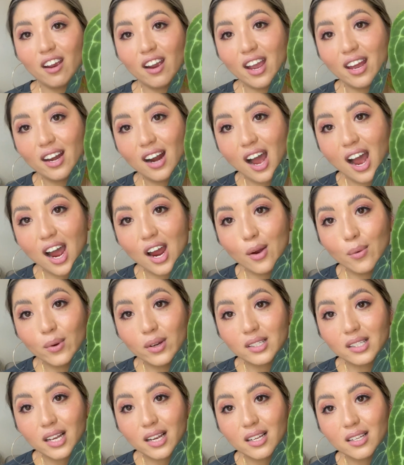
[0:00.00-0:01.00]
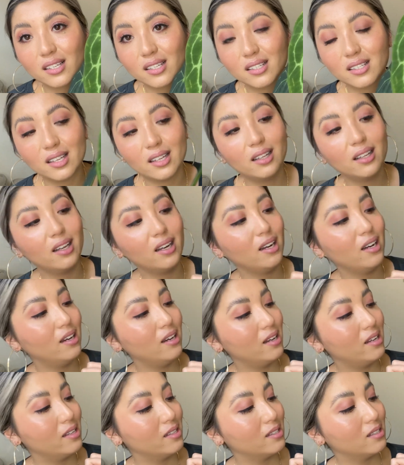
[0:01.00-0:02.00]
and I was a
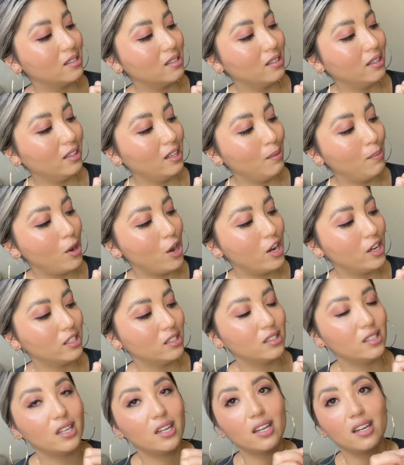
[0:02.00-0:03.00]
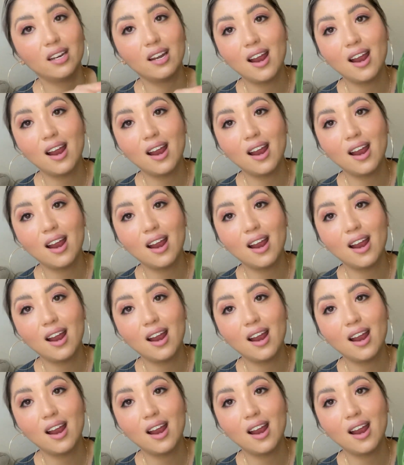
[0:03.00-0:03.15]
silly person